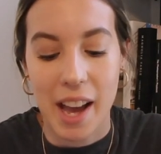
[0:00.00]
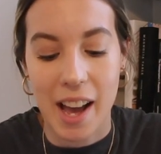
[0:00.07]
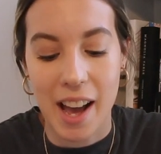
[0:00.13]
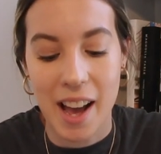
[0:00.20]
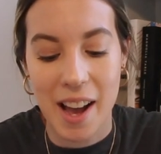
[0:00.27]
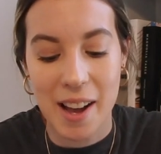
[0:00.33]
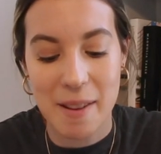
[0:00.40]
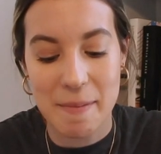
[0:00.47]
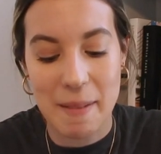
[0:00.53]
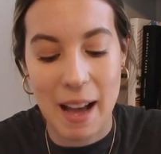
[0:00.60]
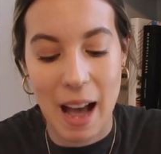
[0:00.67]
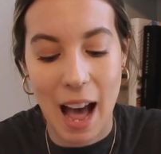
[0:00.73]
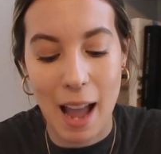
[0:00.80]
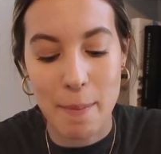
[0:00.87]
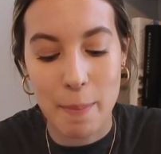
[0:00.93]

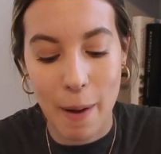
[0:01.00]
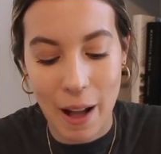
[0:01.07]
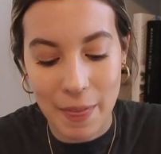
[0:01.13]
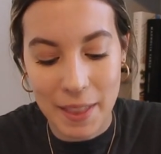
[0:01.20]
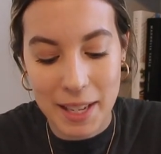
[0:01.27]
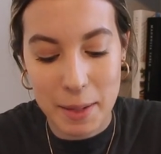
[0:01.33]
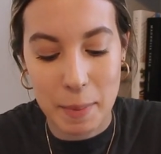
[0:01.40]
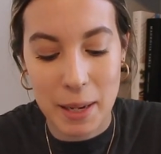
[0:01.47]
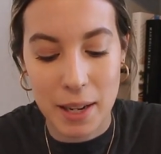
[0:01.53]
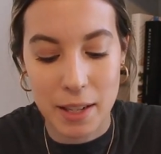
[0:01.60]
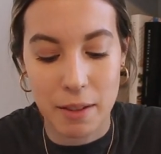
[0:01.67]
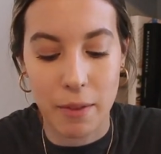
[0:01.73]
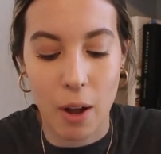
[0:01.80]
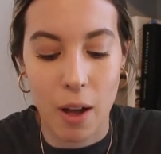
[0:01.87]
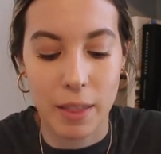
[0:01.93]
I bought this
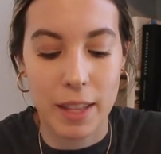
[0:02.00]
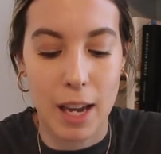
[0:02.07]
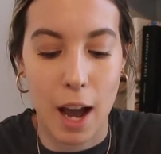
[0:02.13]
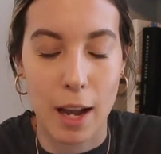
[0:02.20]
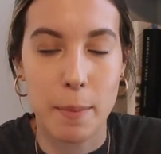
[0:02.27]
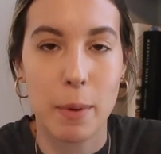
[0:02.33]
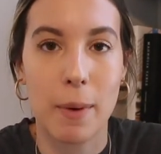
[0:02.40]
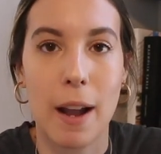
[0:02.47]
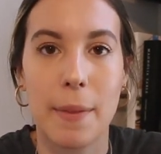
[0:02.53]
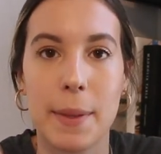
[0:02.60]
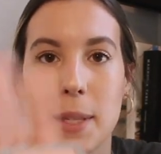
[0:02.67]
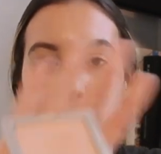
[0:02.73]
because of all the hype around